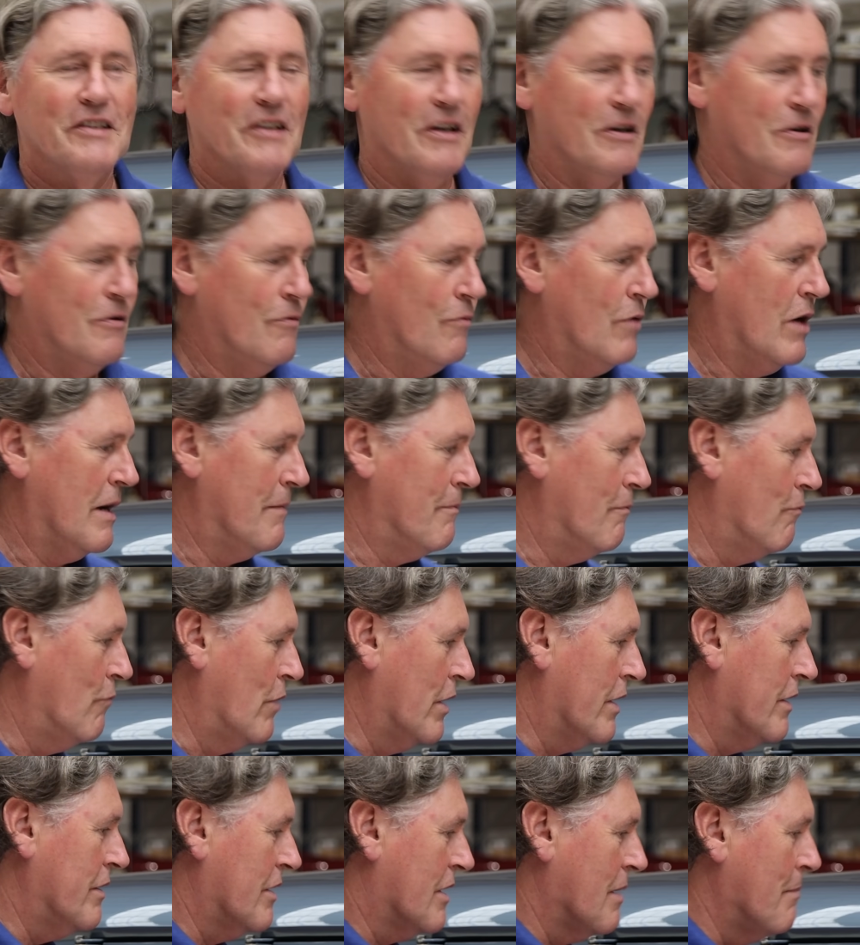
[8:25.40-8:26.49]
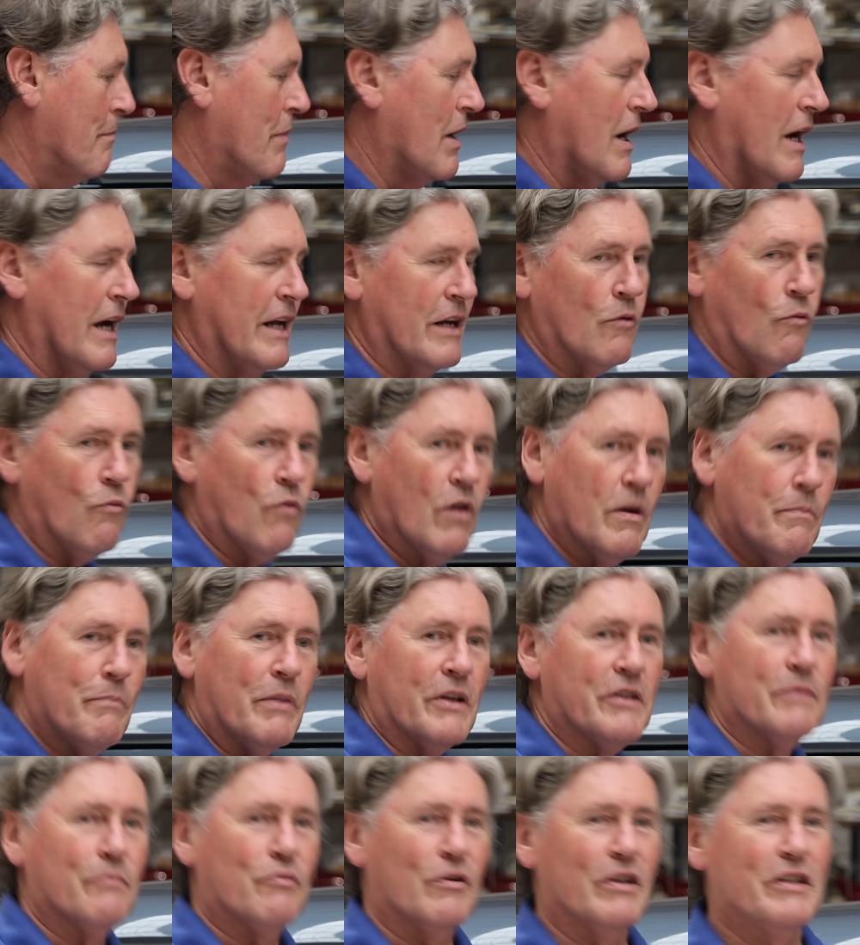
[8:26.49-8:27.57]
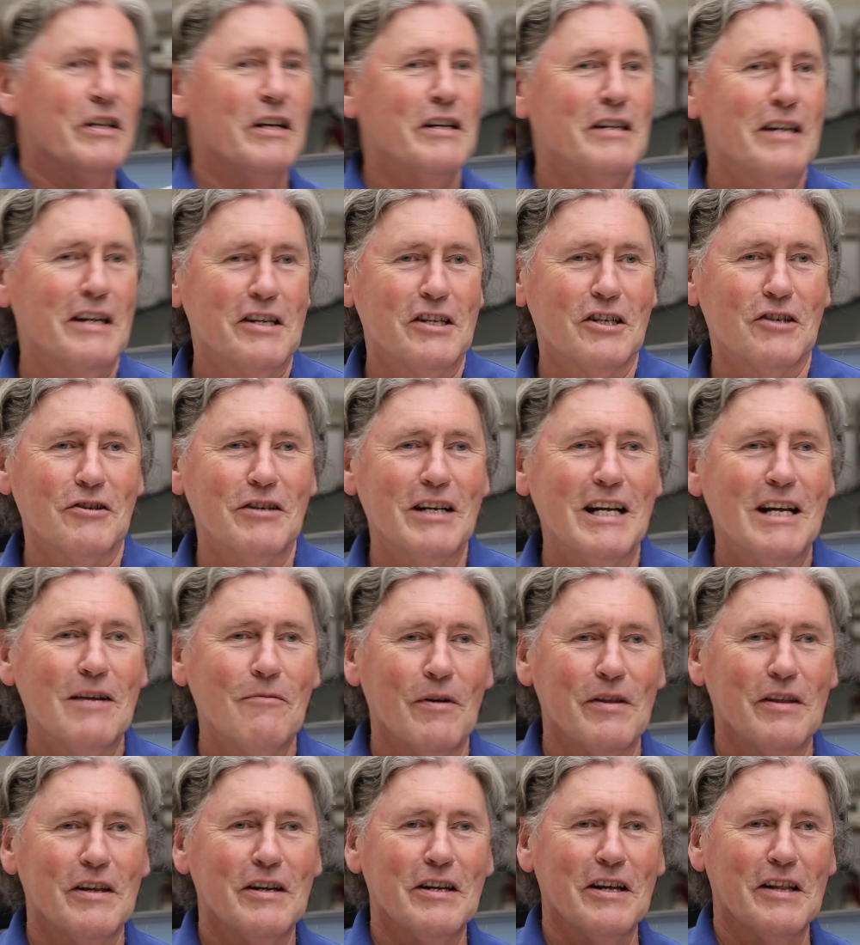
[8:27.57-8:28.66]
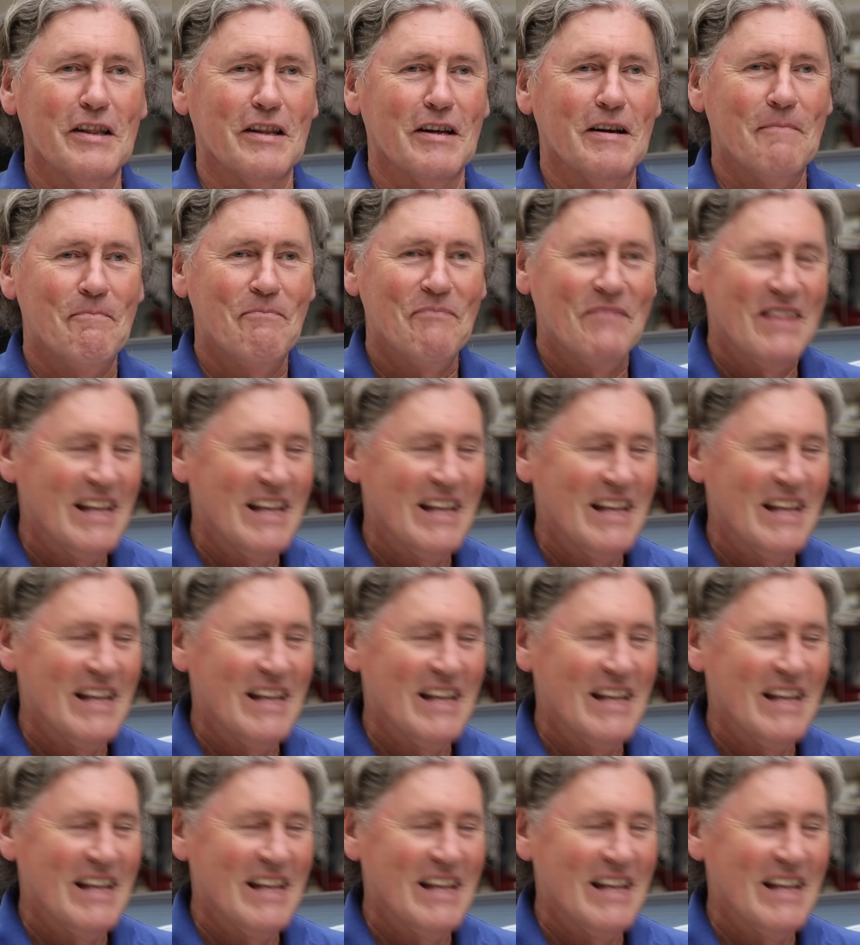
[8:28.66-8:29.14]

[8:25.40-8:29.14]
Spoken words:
So we're going to combine one bit of British history with another.